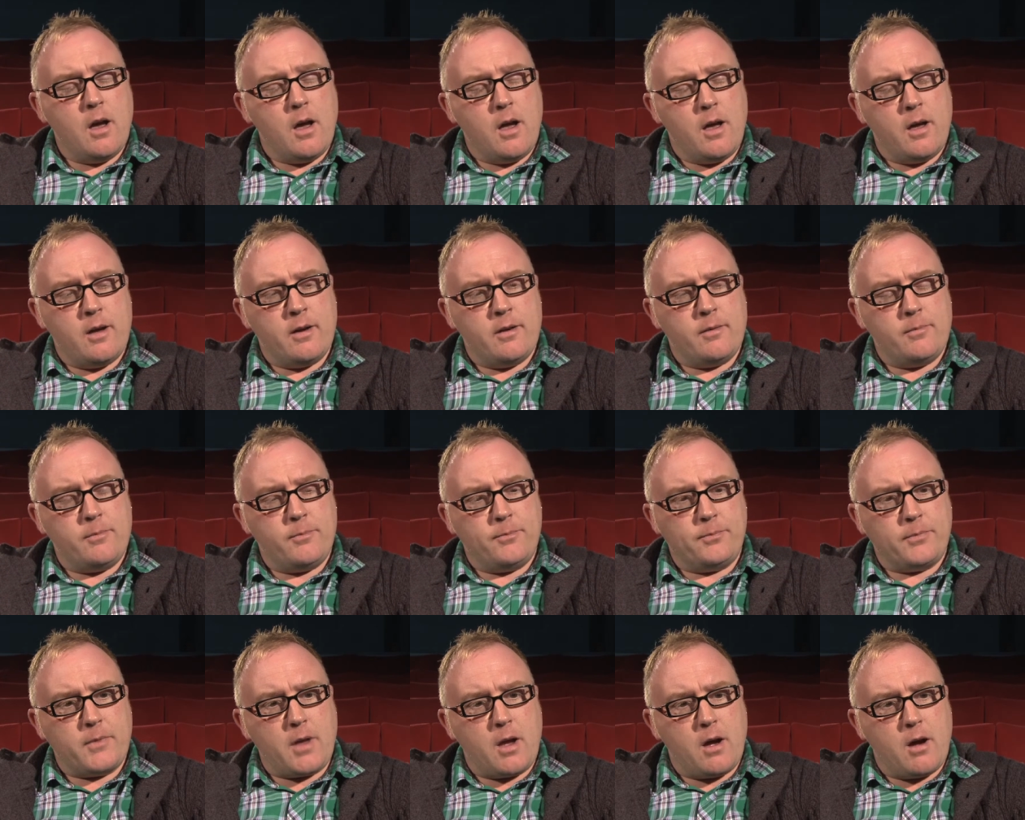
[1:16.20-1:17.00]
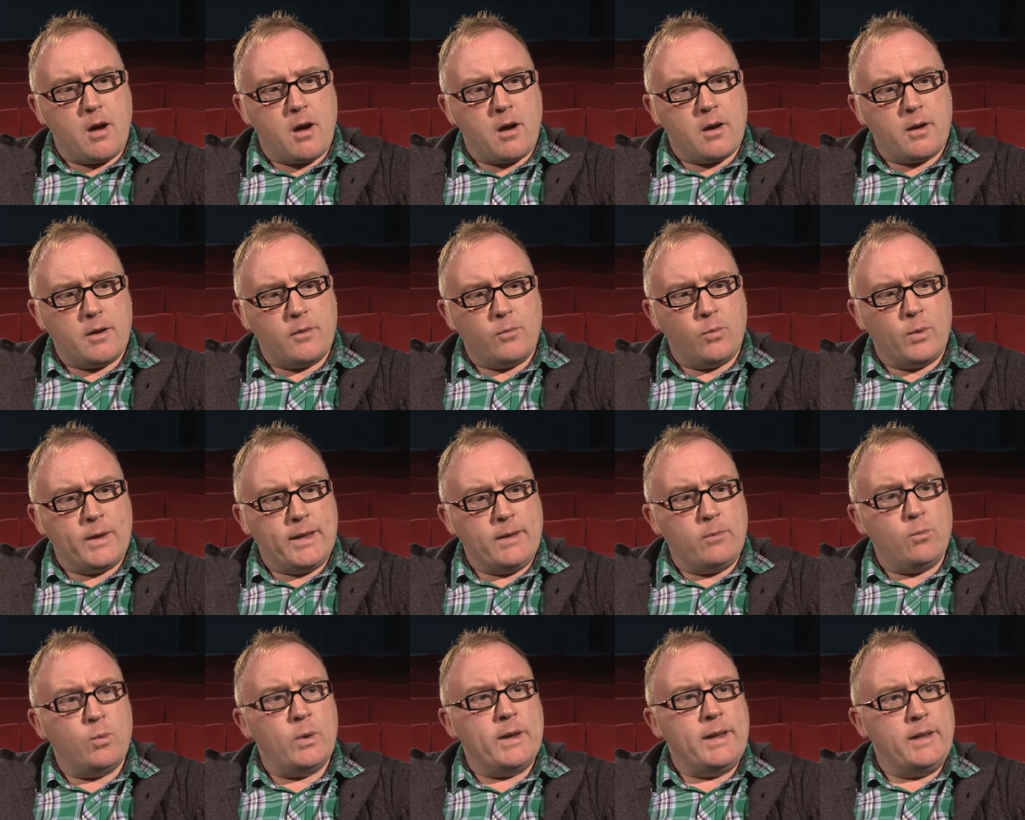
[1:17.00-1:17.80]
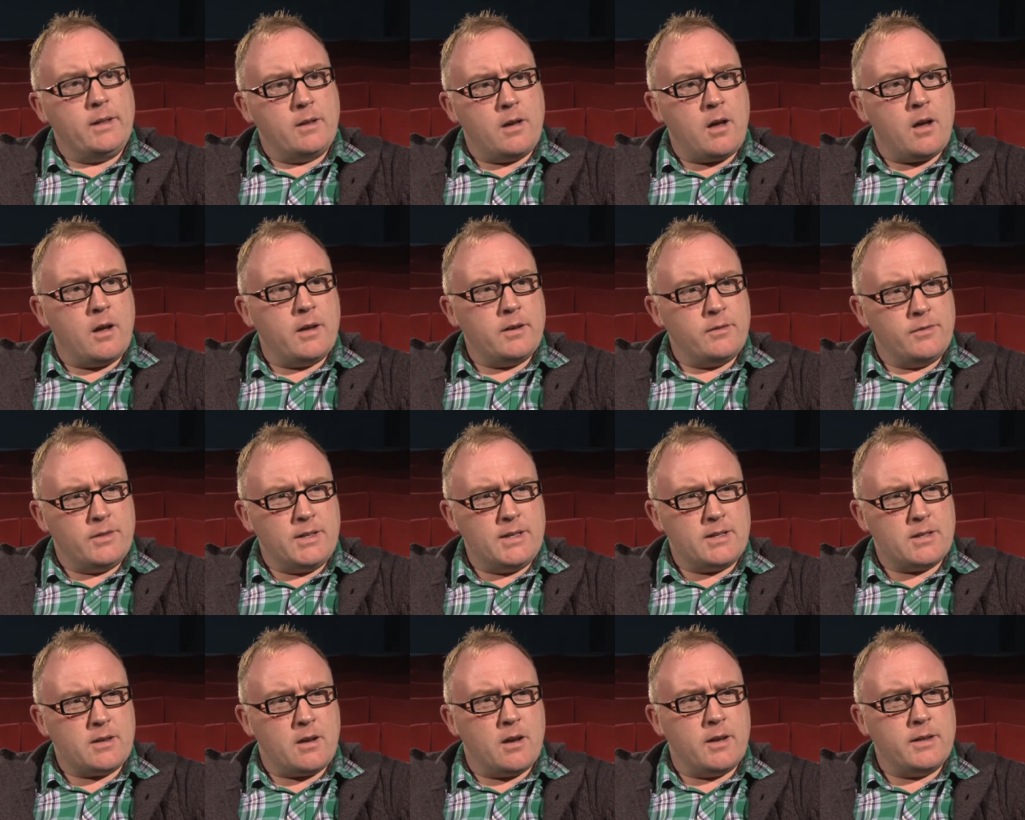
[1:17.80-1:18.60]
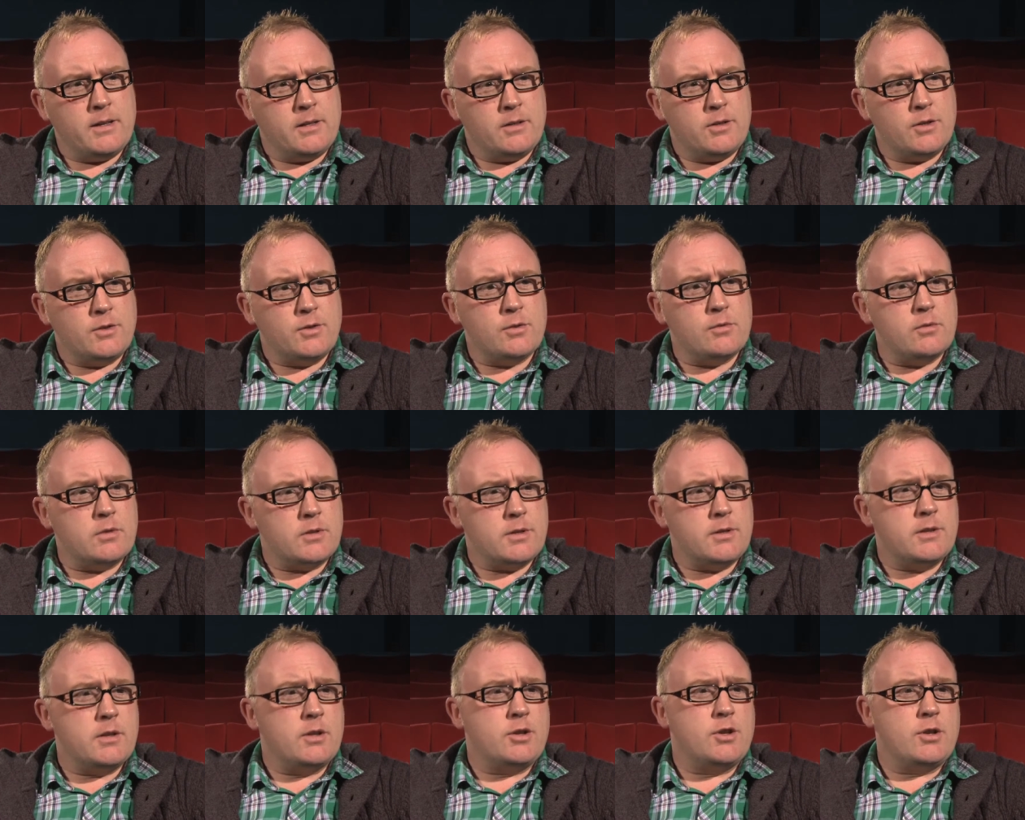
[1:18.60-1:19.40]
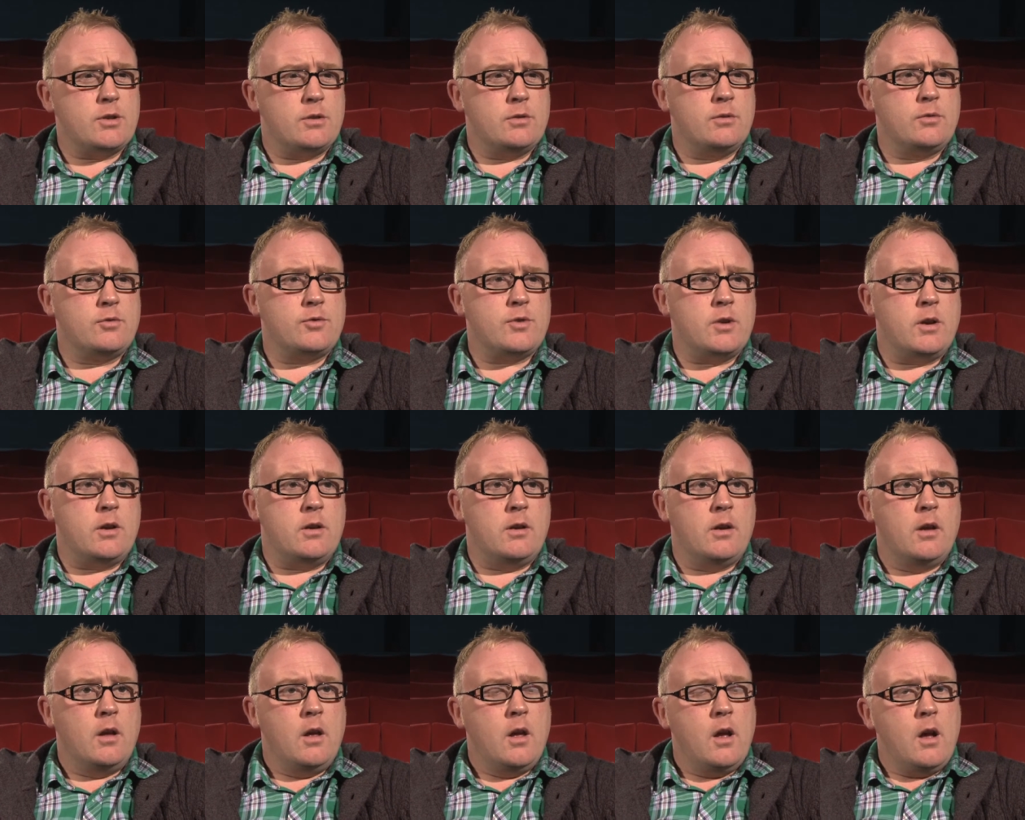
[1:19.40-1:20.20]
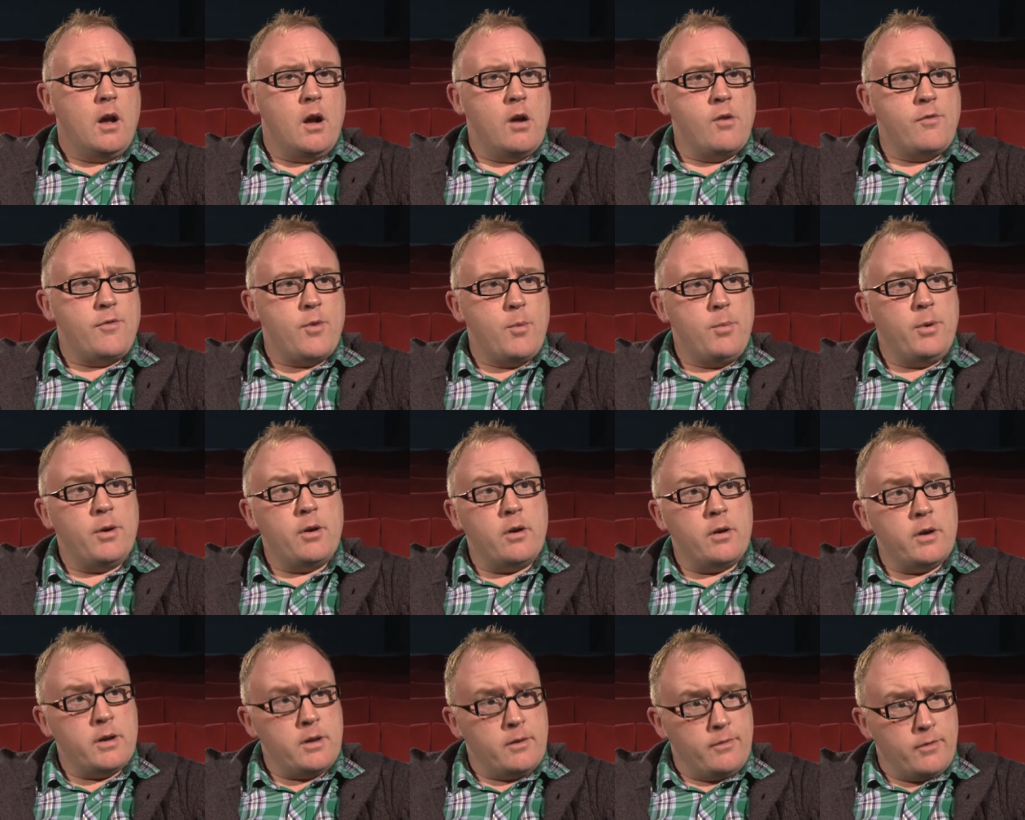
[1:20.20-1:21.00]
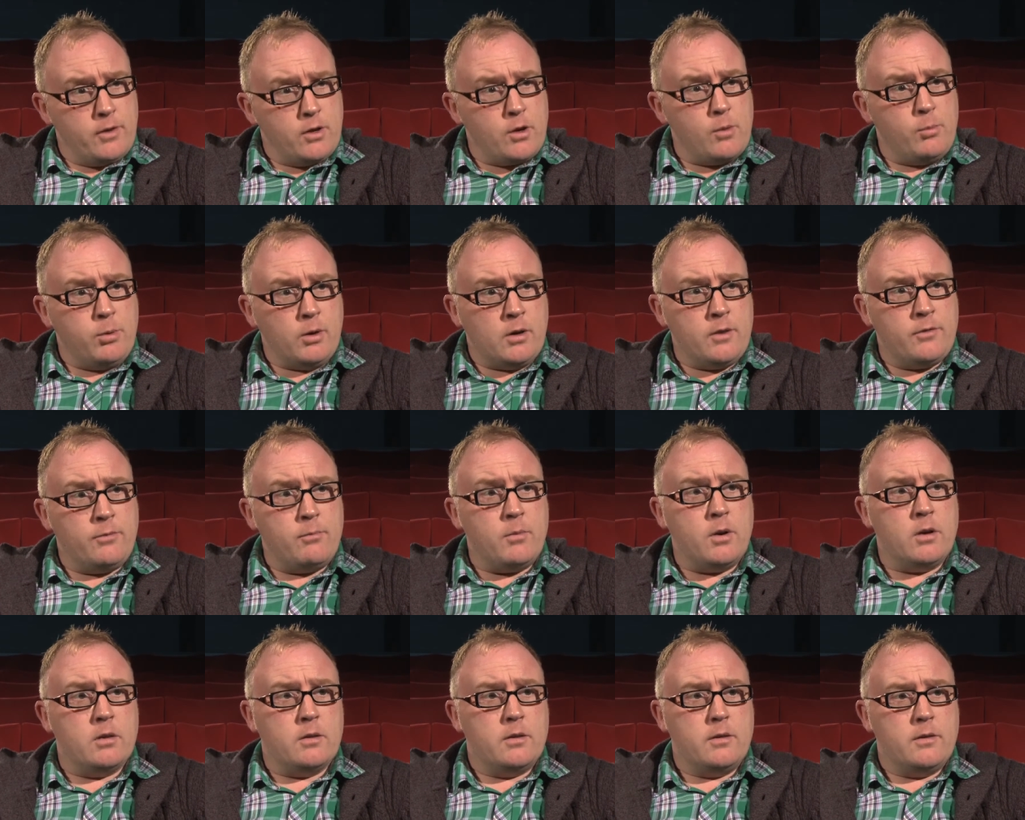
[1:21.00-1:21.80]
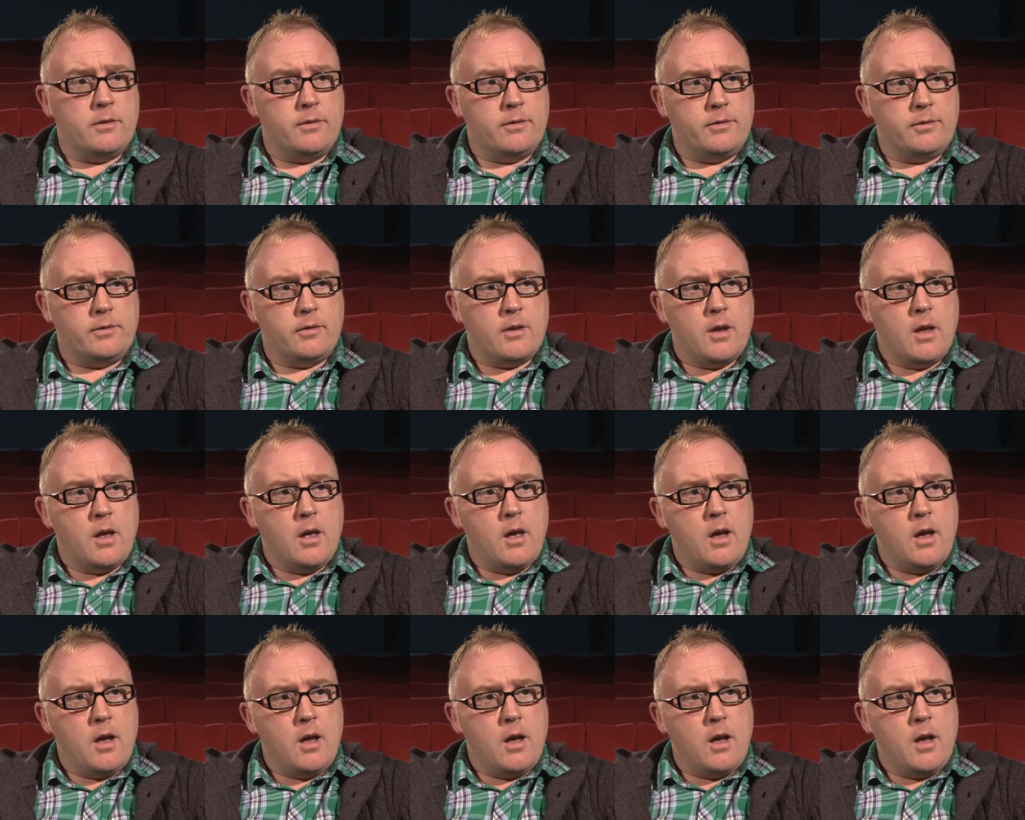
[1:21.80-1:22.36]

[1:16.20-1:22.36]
um, I, we we kind of decided to talk to the children over a period of a couple of months,